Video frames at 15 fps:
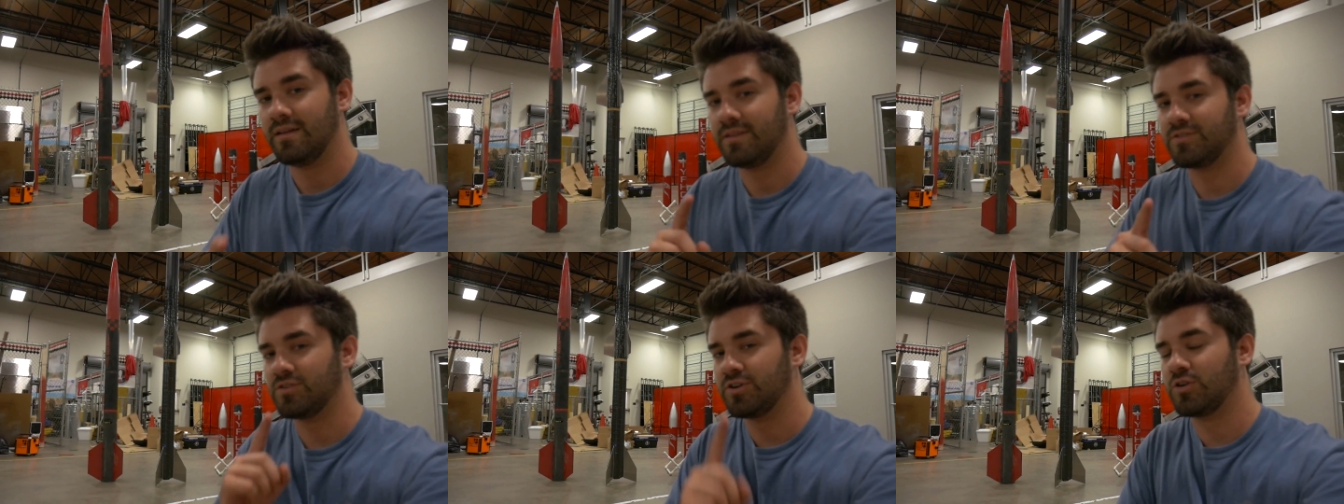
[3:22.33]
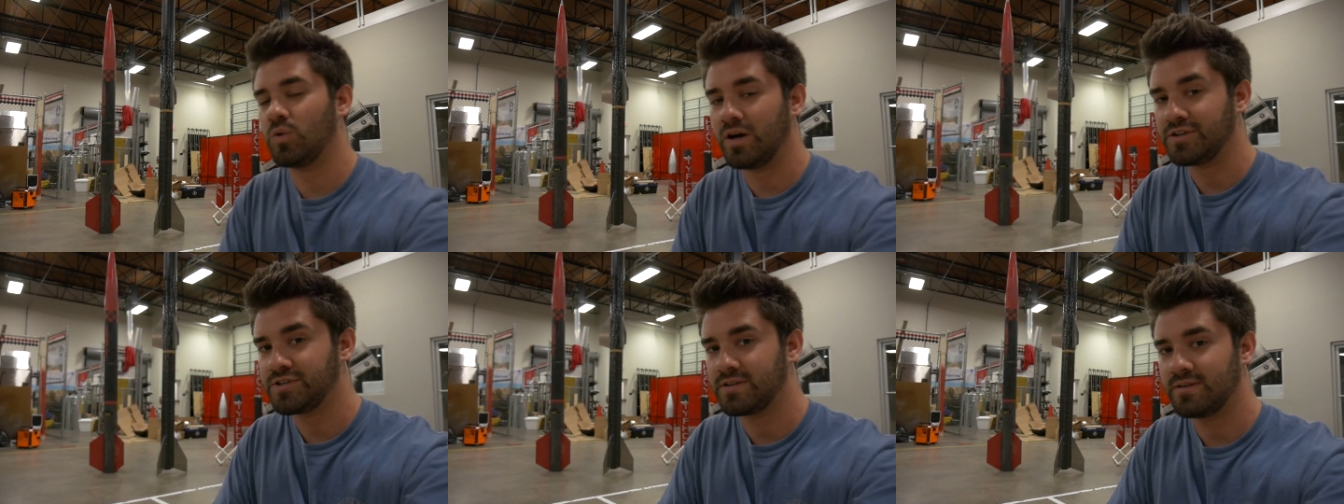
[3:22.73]
It's a good
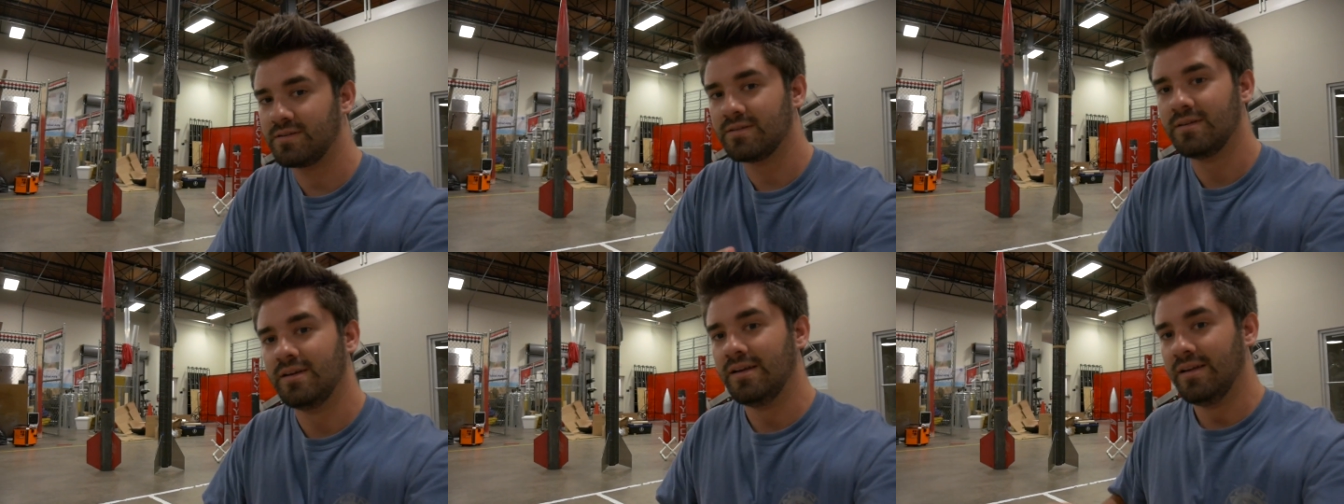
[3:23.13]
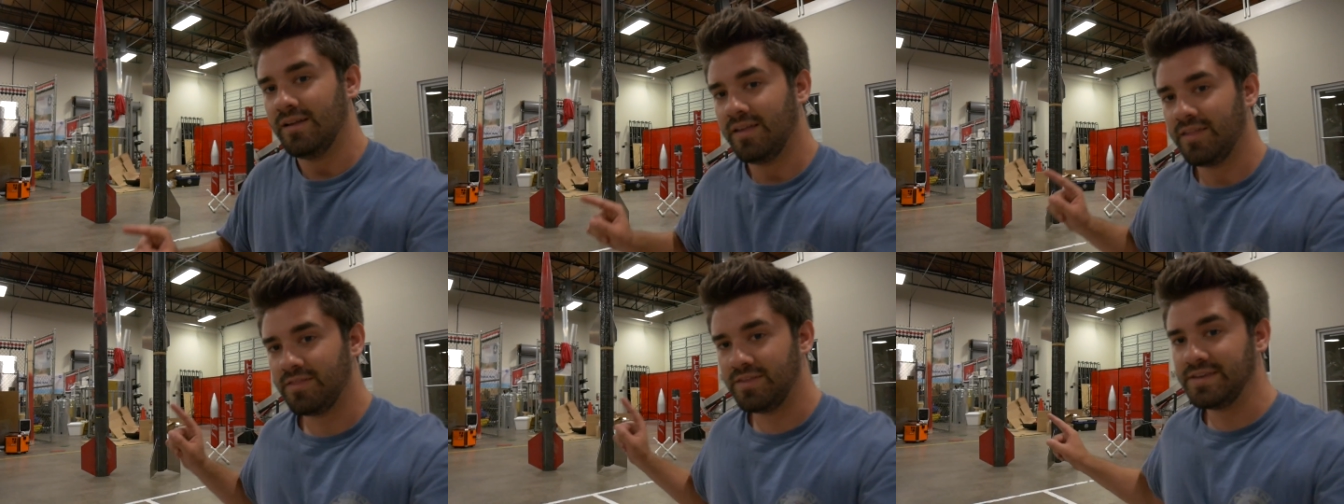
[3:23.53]
question.
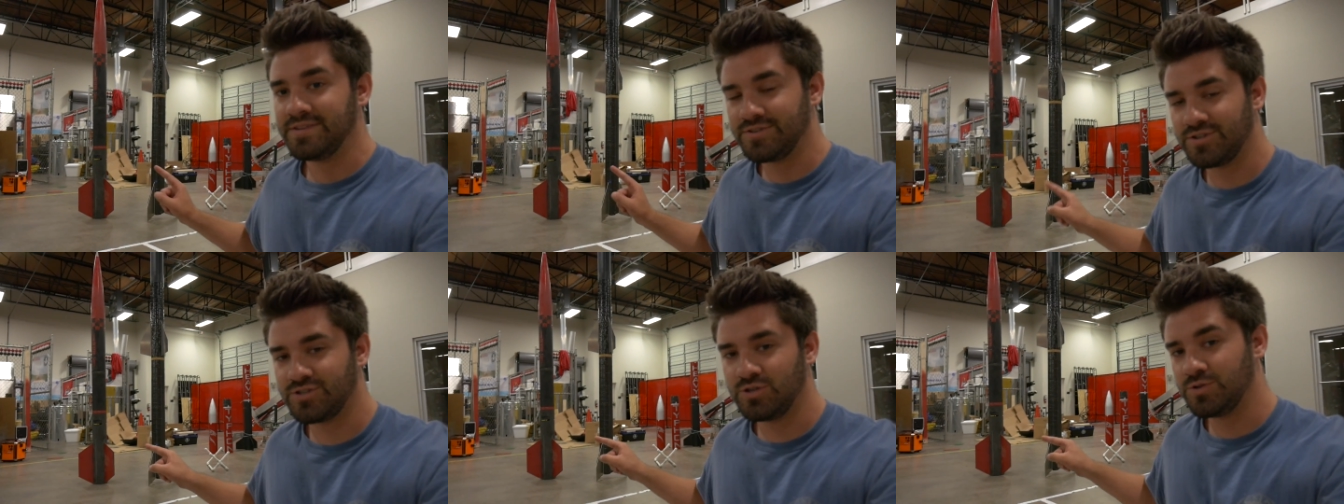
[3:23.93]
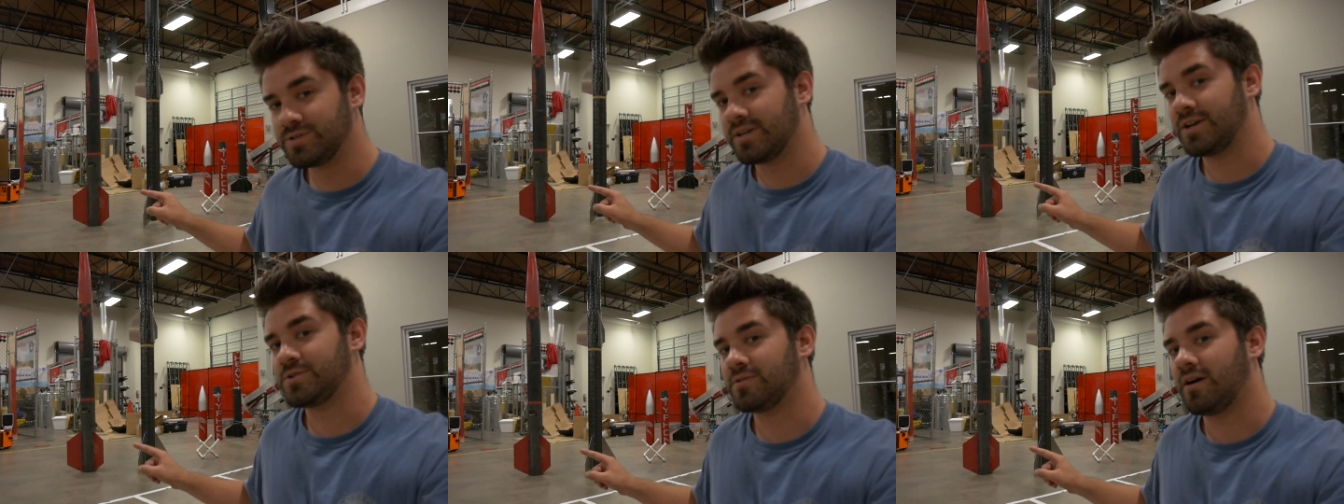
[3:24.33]
This is a
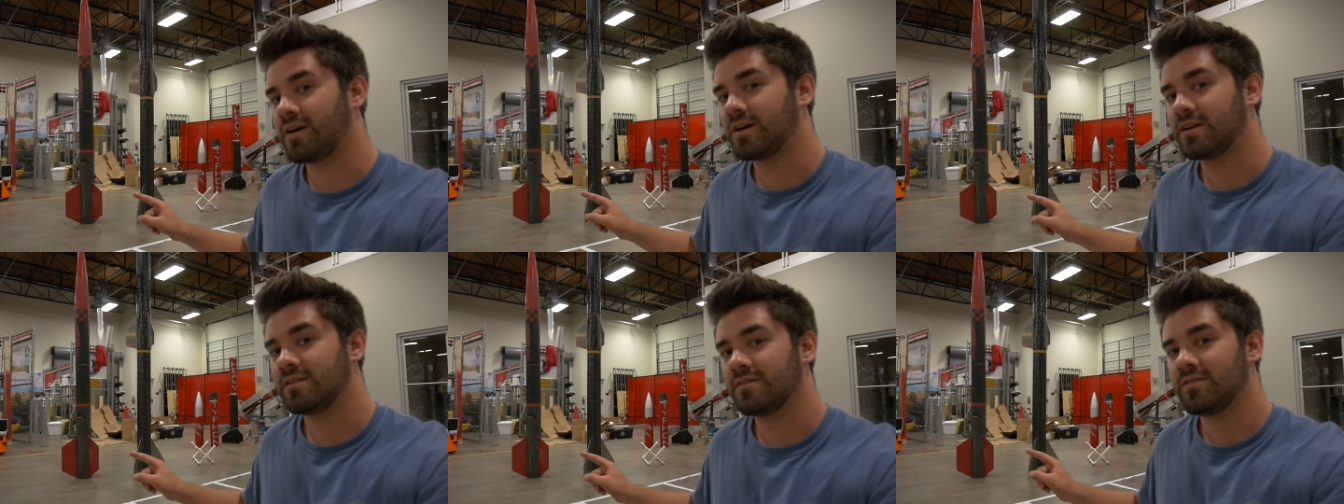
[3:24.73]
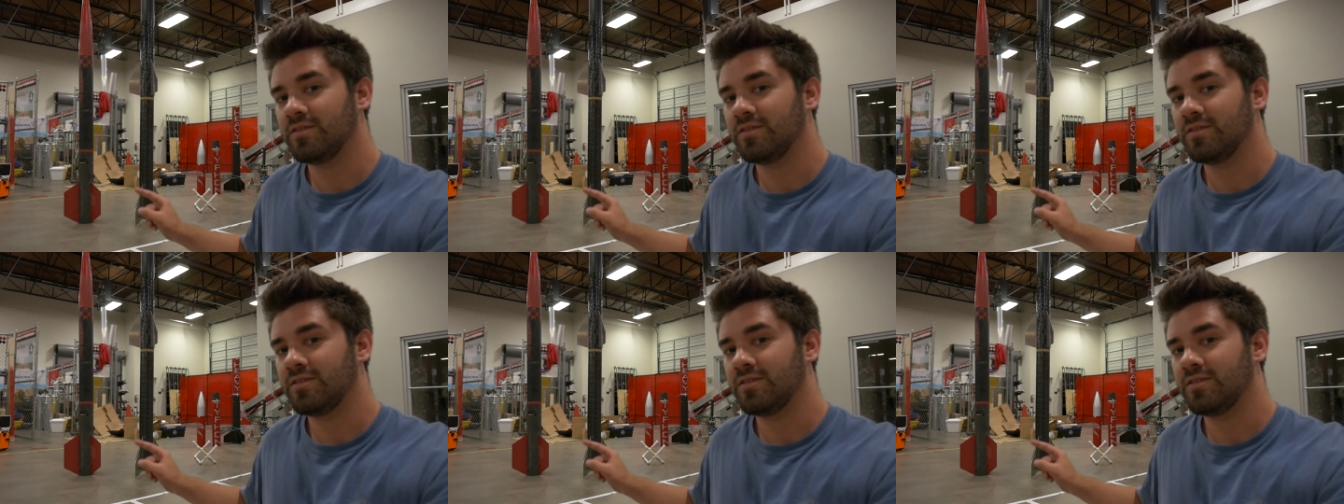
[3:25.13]
two-stage rocket.